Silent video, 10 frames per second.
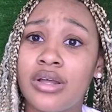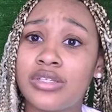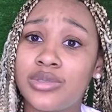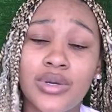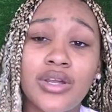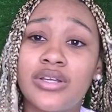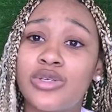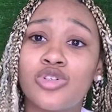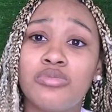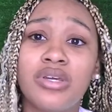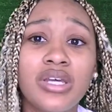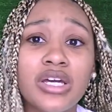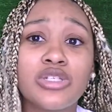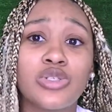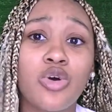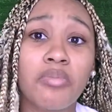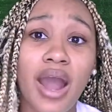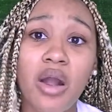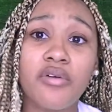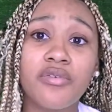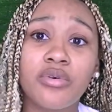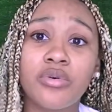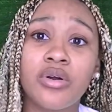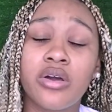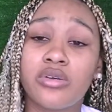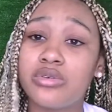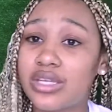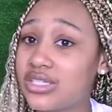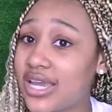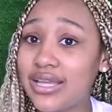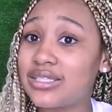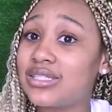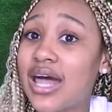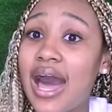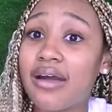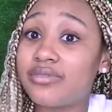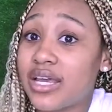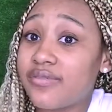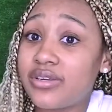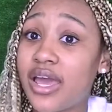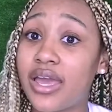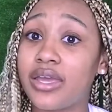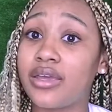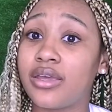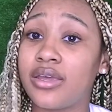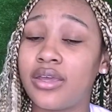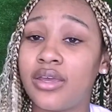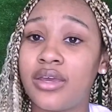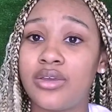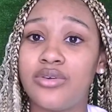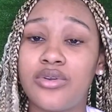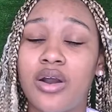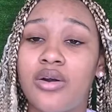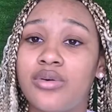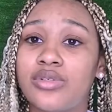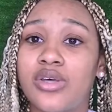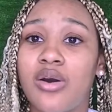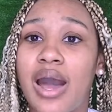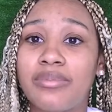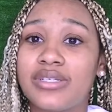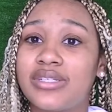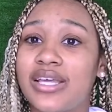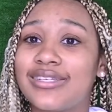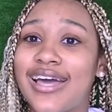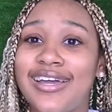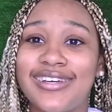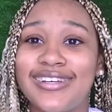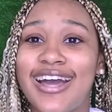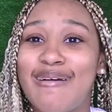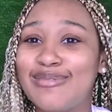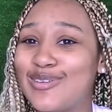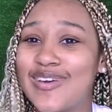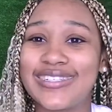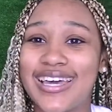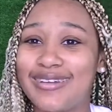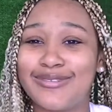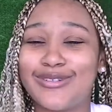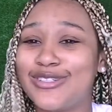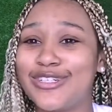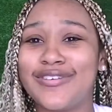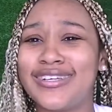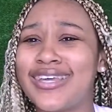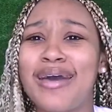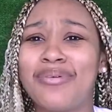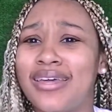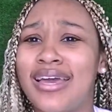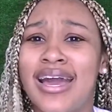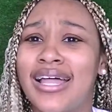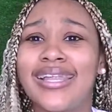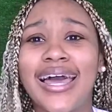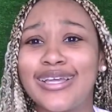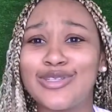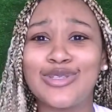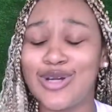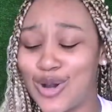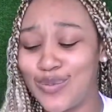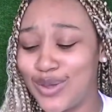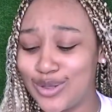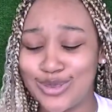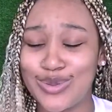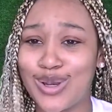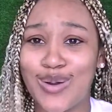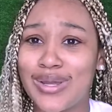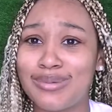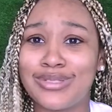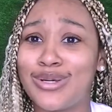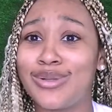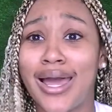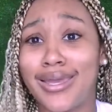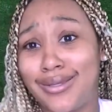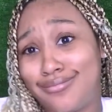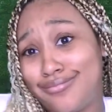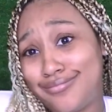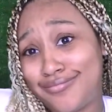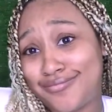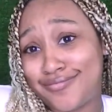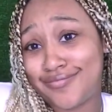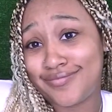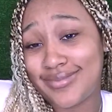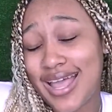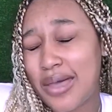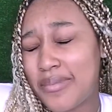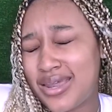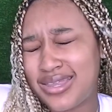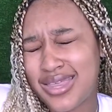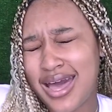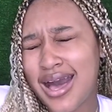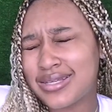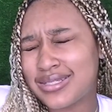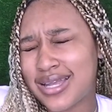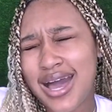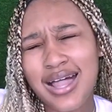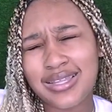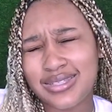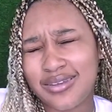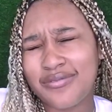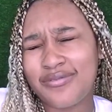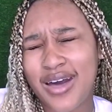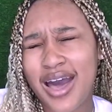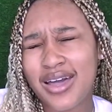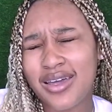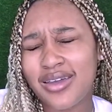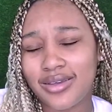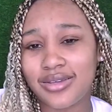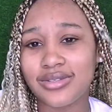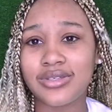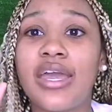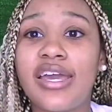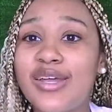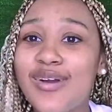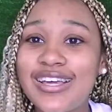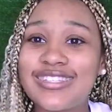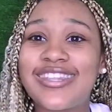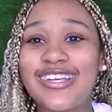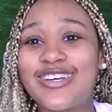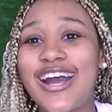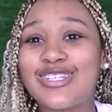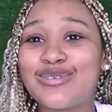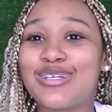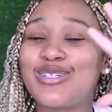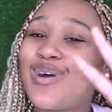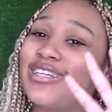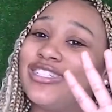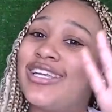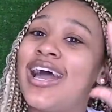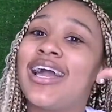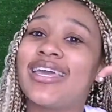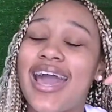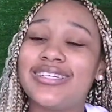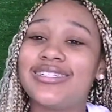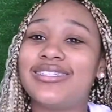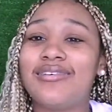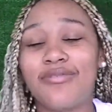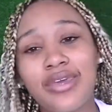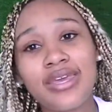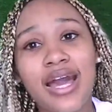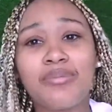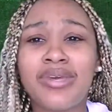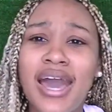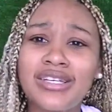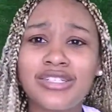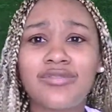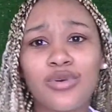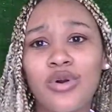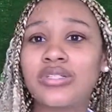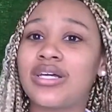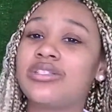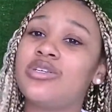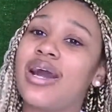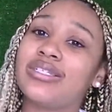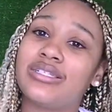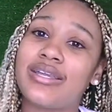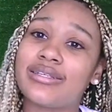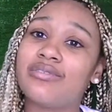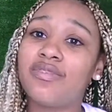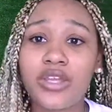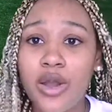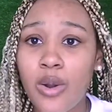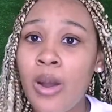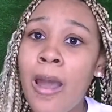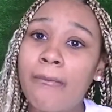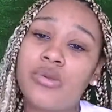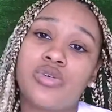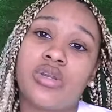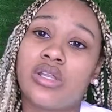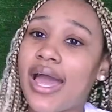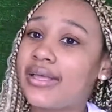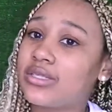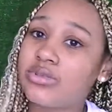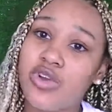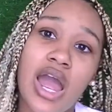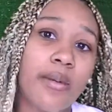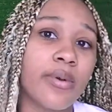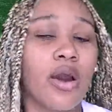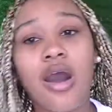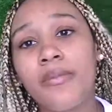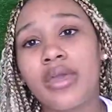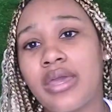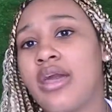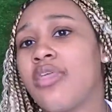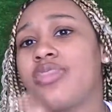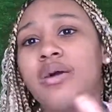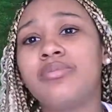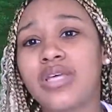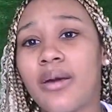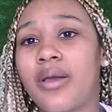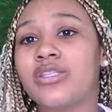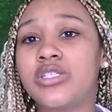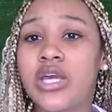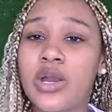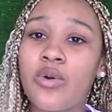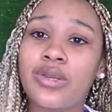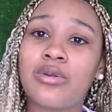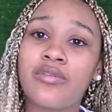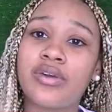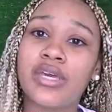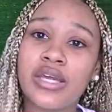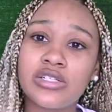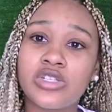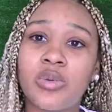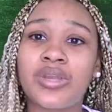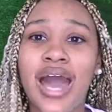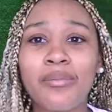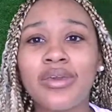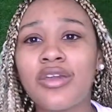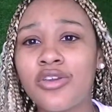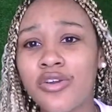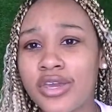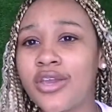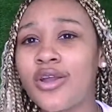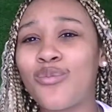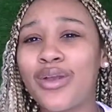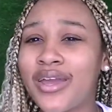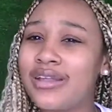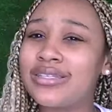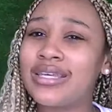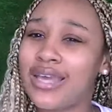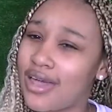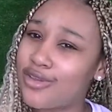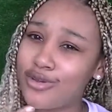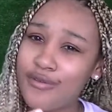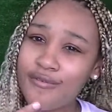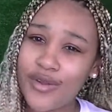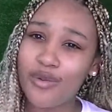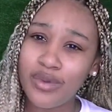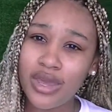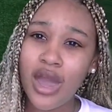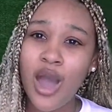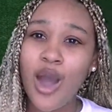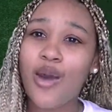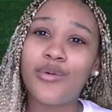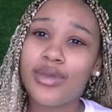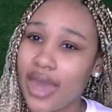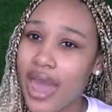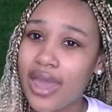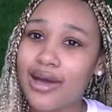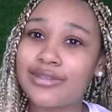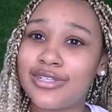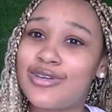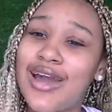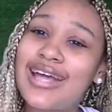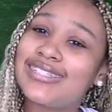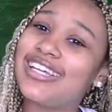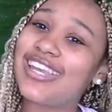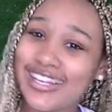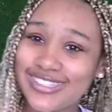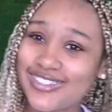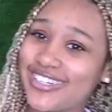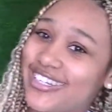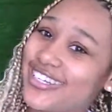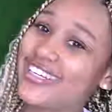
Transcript: Twitter and social media is so powerful. It changes lives every day. You know, so I'm just excited. I'm so excited. I'm so jittery. This happened like a week or two ago, and I'm still like, I made $1,000 in 5 days. Anyways, thank you guys so much for watching Kashionn TV. I'm Kashionn, of course, and I'll see you guys in the next video. Be sure to like, subscribe, comment, thumbs up, and turn on notifications, so when I'm here, you're here, and we're here together. You feel me? Okay, I'll see you guys in the next one.